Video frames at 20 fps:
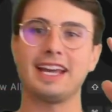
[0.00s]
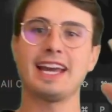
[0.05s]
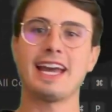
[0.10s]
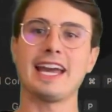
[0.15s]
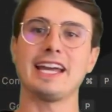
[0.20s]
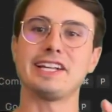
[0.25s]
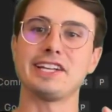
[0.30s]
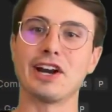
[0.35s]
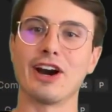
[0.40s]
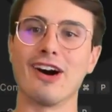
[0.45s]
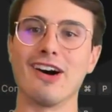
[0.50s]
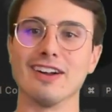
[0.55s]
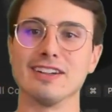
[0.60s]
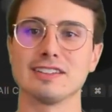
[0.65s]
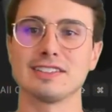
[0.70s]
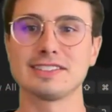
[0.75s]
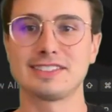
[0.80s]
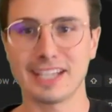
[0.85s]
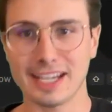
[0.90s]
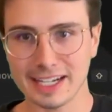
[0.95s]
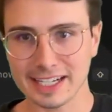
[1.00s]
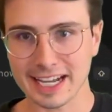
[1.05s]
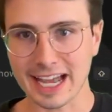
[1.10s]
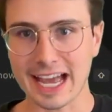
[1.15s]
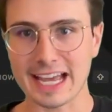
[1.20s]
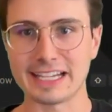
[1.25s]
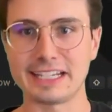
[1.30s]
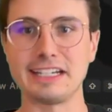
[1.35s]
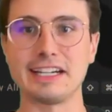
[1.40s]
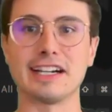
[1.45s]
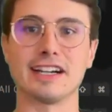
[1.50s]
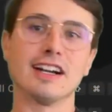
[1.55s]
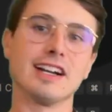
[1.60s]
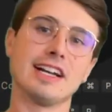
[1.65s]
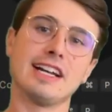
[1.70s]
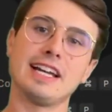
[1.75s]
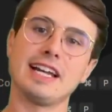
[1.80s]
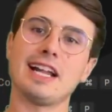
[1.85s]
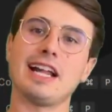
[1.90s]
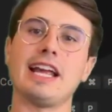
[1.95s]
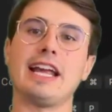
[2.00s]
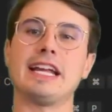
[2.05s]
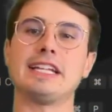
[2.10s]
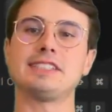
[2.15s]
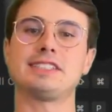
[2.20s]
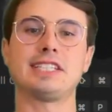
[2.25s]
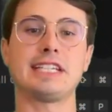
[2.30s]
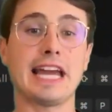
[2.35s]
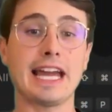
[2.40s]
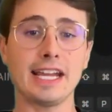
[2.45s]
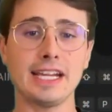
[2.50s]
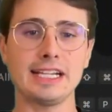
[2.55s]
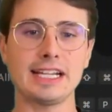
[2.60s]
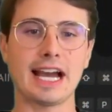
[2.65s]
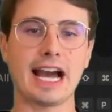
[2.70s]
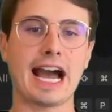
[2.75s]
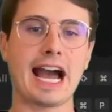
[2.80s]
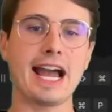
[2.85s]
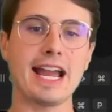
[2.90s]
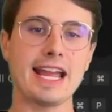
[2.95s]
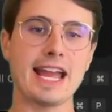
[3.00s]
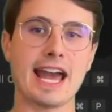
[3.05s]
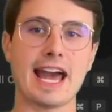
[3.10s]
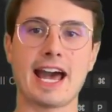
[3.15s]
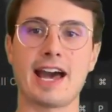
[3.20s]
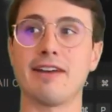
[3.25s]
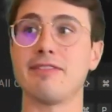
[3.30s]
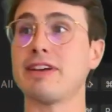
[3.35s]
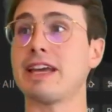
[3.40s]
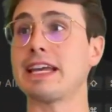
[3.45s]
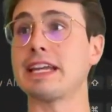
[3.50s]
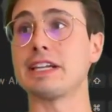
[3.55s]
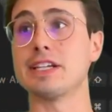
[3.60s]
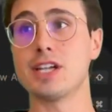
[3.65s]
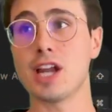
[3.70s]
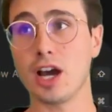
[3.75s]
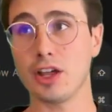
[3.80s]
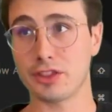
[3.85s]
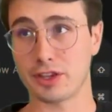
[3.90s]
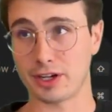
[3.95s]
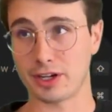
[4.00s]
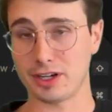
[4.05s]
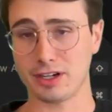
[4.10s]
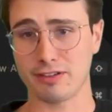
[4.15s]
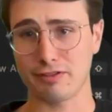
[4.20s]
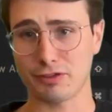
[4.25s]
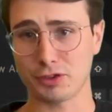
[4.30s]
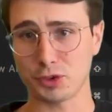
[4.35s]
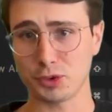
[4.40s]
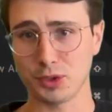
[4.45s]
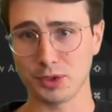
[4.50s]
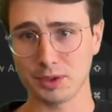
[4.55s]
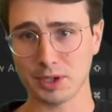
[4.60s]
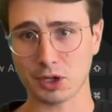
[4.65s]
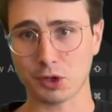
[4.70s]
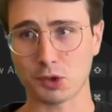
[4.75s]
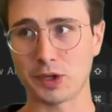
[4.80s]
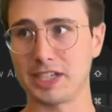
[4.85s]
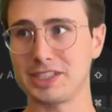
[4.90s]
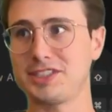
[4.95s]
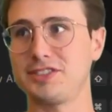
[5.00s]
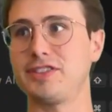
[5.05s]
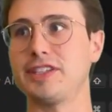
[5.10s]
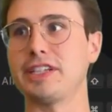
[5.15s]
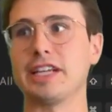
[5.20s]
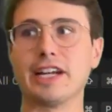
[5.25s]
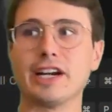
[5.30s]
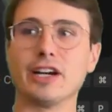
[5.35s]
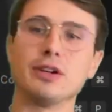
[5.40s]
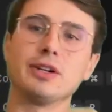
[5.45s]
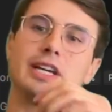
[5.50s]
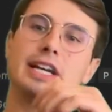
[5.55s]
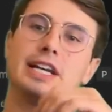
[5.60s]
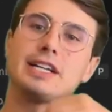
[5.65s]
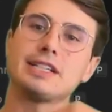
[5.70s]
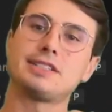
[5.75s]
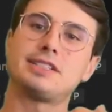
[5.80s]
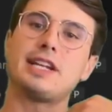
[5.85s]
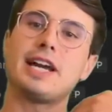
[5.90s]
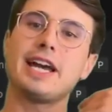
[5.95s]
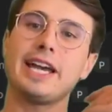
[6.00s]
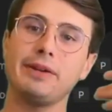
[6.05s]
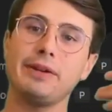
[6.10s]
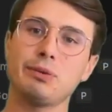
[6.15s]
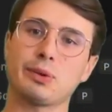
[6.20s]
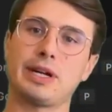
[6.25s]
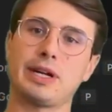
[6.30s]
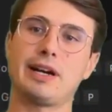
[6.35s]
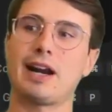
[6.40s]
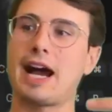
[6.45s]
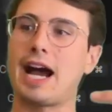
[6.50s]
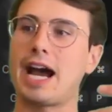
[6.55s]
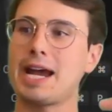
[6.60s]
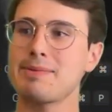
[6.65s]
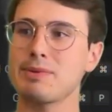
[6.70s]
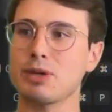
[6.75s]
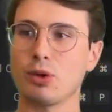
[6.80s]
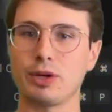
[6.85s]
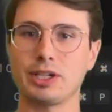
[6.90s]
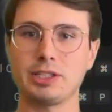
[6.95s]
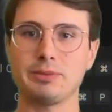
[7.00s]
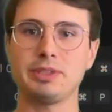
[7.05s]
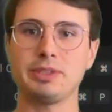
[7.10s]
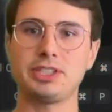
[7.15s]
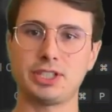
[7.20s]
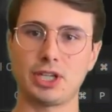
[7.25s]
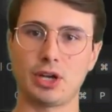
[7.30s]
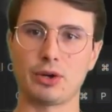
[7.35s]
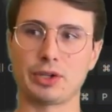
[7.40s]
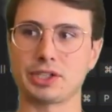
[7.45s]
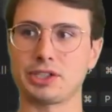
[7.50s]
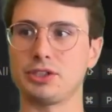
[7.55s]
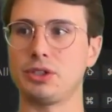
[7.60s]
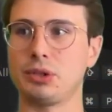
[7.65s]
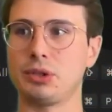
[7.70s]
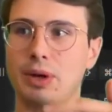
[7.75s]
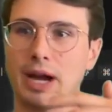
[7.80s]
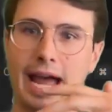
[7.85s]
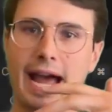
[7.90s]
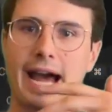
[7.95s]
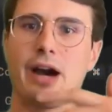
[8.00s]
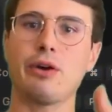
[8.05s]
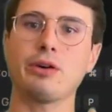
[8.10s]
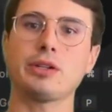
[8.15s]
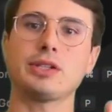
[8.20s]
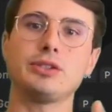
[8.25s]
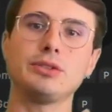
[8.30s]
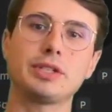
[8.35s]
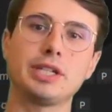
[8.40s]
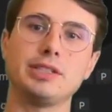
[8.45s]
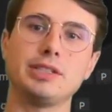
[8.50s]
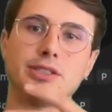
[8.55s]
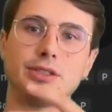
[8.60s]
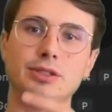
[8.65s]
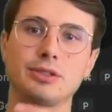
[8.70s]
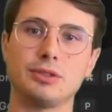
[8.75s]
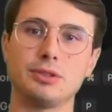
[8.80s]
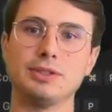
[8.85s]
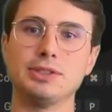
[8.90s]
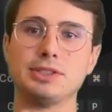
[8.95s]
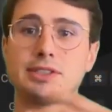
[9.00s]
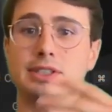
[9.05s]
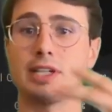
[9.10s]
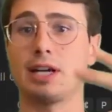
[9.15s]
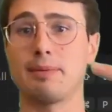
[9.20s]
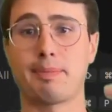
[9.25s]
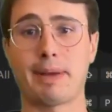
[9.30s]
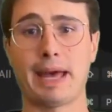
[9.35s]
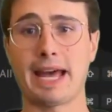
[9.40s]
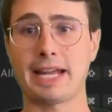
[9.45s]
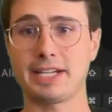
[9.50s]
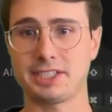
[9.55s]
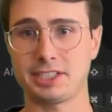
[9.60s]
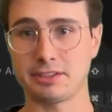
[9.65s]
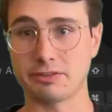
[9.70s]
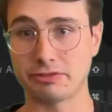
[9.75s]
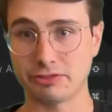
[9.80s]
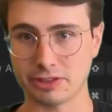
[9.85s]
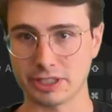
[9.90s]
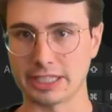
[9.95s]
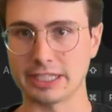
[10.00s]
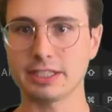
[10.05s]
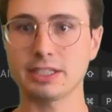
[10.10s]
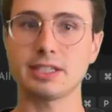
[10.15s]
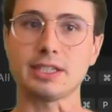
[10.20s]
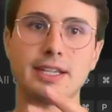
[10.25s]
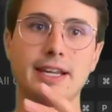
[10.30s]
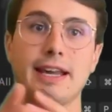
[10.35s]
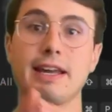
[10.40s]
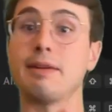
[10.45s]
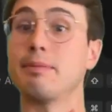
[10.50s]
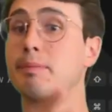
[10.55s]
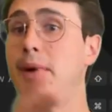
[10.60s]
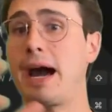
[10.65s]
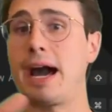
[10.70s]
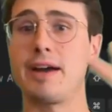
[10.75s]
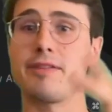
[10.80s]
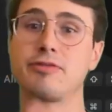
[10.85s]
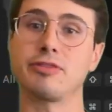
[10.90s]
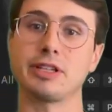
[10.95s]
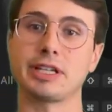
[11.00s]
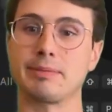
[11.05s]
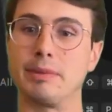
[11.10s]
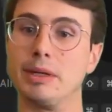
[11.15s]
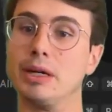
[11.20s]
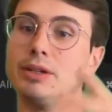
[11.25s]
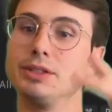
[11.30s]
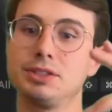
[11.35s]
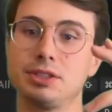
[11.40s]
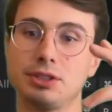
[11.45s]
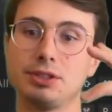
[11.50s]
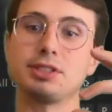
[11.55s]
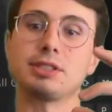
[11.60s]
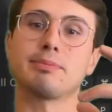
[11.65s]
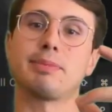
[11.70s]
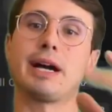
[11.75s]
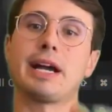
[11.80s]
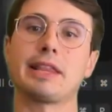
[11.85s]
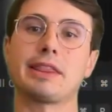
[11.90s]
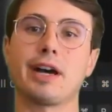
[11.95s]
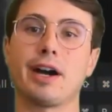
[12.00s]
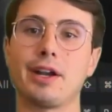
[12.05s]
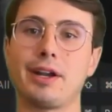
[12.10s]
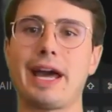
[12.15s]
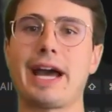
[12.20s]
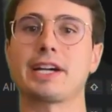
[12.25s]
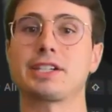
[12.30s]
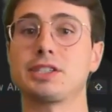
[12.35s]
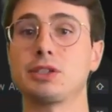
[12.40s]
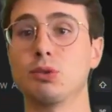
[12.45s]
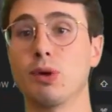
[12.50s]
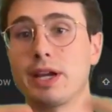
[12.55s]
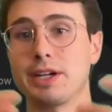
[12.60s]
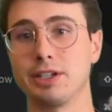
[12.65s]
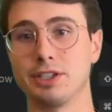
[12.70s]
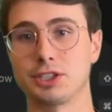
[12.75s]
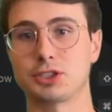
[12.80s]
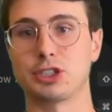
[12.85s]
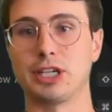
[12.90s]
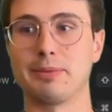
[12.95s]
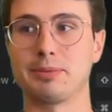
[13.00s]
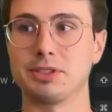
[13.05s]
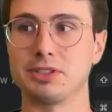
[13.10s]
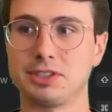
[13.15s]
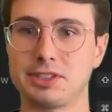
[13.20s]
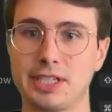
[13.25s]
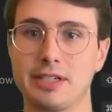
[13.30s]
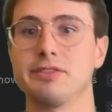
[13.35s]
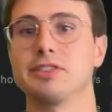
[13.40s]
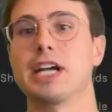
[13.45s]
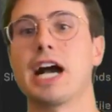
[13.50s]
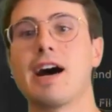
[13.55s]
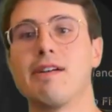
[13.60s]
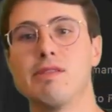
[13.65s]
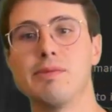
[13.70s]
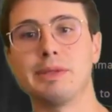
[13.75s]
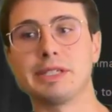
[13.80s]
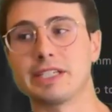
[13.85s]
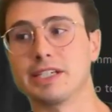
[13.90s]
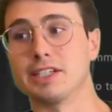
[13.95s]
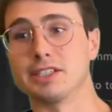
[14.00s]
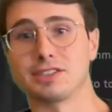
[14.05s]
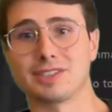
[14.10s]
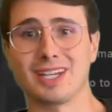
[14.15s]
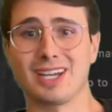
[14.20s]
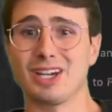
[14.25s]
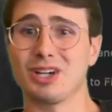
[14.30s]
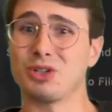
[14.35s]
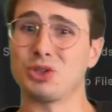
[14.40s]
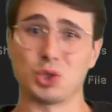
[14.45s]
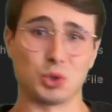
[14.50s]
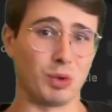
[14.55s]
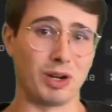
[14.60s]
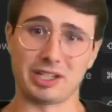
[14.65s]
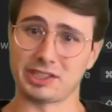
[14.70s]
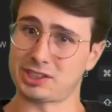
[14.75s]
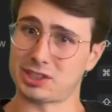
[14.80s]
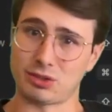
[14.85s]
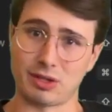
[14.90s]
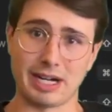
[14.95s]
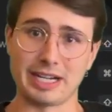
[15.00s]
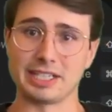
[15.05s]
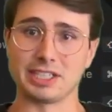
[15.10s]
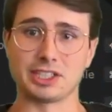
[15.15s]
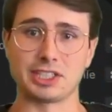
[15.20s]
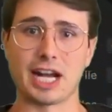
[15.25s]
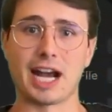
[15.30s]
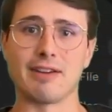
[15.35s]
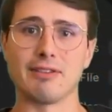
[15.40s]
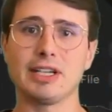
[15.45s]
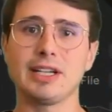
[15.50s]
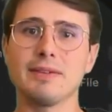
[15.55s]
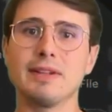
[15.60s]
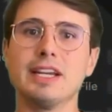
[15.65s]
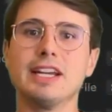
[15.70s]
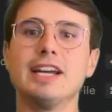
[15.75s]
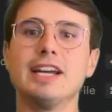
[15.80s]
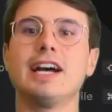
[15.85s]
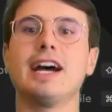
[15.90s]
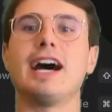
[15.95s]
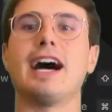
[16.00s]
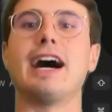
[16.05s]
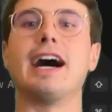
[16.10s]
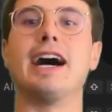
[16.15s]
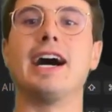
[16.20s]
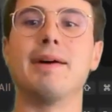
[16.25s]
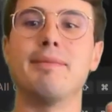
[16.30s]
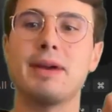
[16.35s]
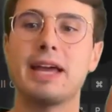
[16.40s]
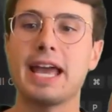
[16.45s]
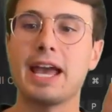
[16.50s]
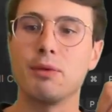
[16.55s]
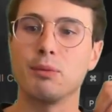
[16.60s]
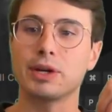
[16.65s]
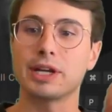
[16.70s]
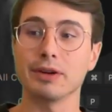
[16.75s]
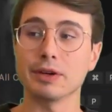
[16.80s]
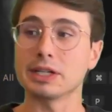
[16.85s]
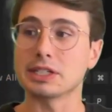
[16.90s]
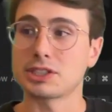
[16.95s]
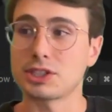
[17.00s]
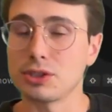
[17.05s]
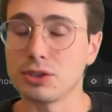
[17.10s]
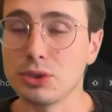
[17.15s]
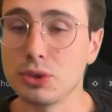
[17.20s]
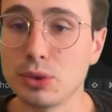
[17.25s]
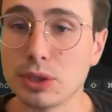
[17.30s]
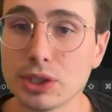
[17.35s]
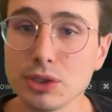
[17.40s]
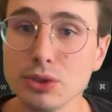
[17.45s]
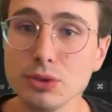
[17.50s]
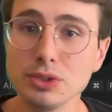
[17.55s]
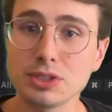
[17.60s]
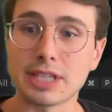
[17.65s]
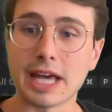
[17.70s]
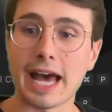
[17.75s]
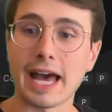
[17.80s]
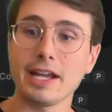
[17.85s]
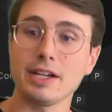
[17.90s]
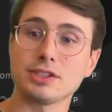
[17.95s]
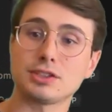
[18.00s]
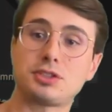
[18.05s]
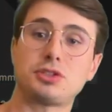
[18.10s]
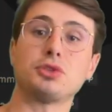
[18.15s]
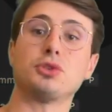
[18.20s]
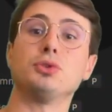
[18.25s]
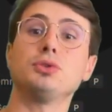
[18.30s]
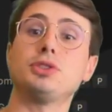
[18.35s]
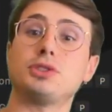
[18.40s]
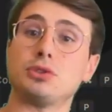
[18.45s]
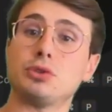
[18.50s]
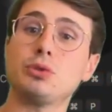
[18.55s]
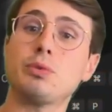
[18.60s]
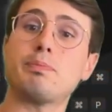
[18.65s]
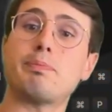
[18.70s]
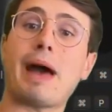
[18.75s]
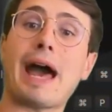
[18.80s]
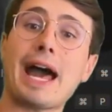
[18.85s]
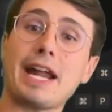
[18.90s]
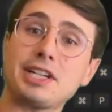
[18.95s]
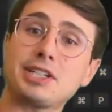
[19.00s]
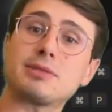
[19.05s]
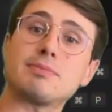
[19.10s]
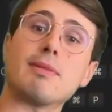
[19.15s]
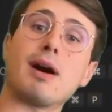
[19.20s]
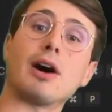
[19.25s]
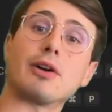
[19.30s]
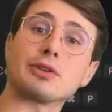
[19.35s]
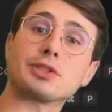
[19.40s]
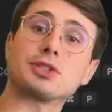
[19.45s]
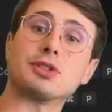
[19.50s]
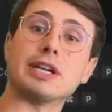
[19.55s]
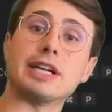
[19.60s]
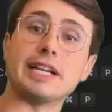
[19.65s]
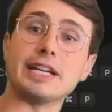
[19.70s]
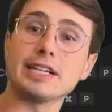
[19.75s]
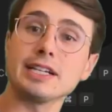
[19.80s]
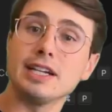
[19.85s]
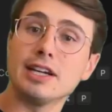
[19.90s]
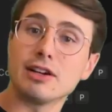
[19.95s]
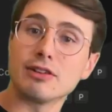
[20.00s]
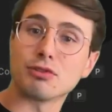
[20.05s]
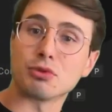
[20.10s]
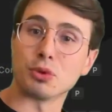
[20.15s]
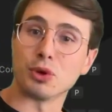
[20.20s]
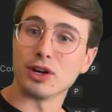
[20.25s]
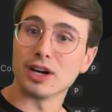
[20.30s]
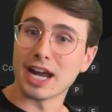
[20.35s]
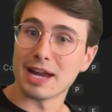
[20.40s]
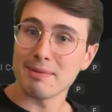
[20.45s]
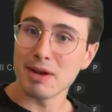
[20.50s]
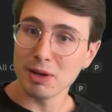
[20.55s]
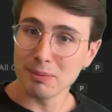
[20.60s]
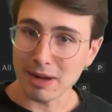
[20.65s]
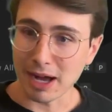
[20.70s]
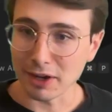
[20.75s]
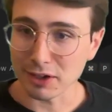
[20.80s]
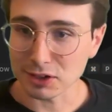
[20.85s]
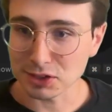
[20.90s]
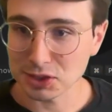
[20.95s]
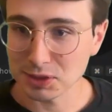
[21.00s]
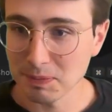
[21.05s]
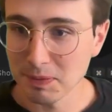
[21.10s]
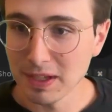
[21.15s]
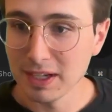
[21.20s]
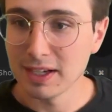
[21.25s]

Hey y'all, Data Guy here. And today I have another viewer request video today where I'm going to be showing you how you can use Apache Flink in PyFlink mode, so using Python to actually write your scripts instead of Java because who wants to write in Java? Um, and we're going to use that to do batch model training for ML models.